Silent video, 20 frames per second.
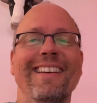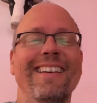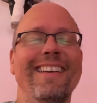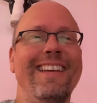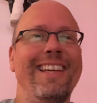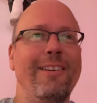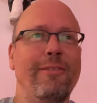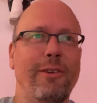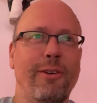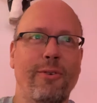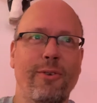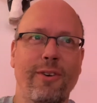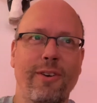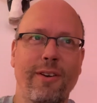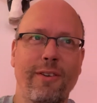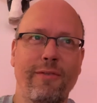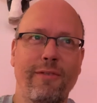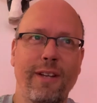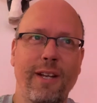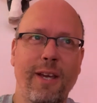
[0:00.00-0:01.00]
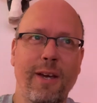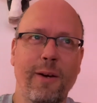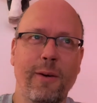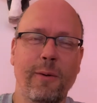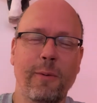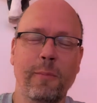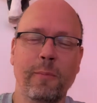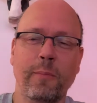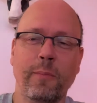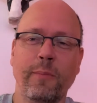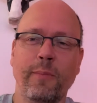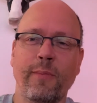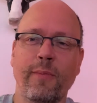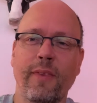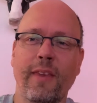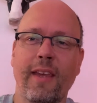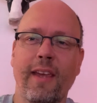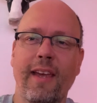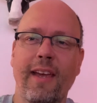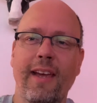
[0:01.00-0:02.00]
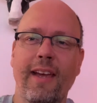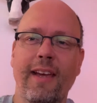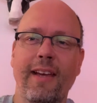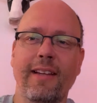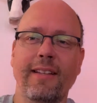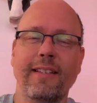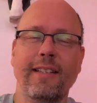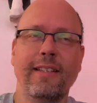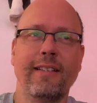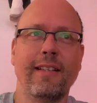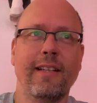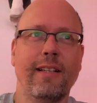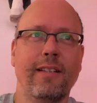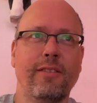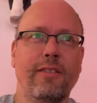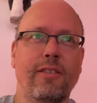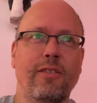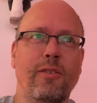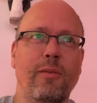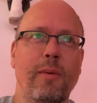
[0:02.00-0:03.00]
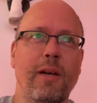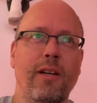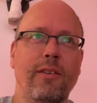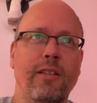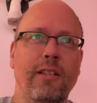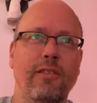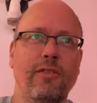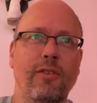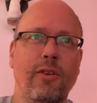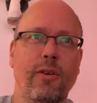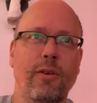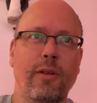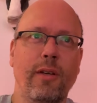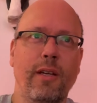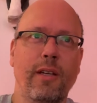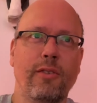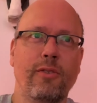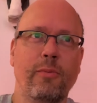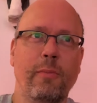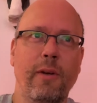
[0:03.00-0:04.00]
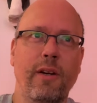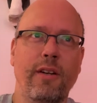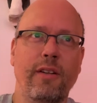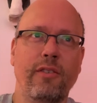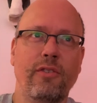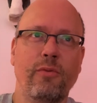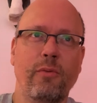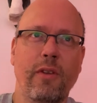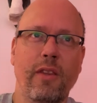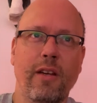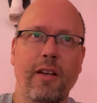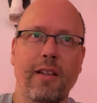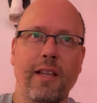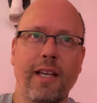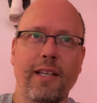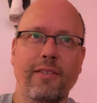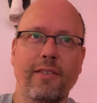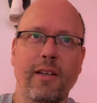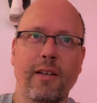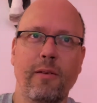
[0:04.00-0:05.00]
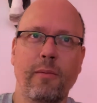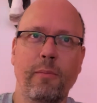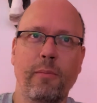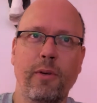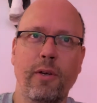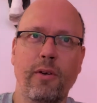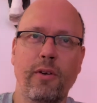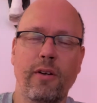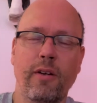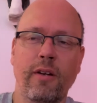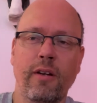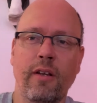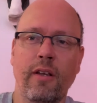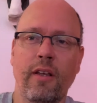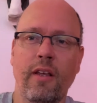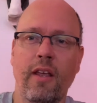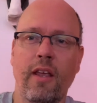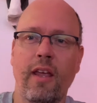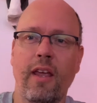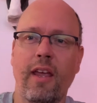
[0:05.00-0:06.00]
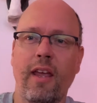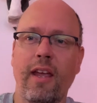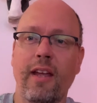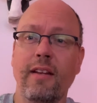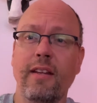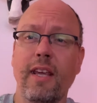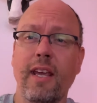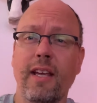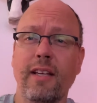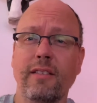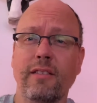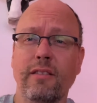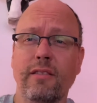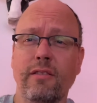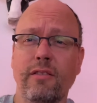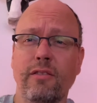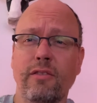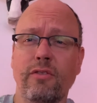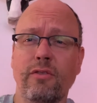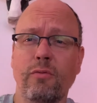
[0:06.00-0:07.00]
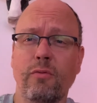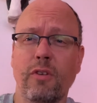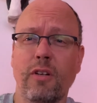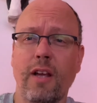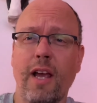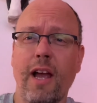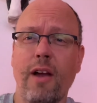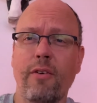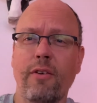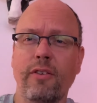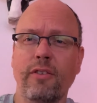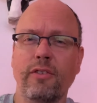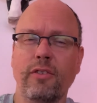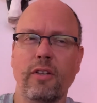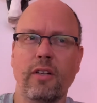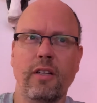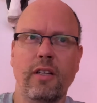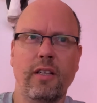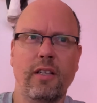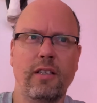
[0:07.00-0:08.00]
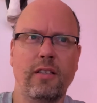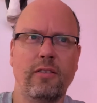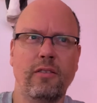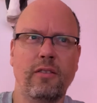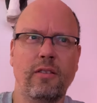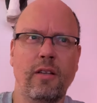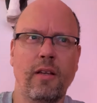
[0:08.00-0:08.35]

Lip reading: He recorded a video and he tells us about his early experience with a classic computer. And he asks us what ours is.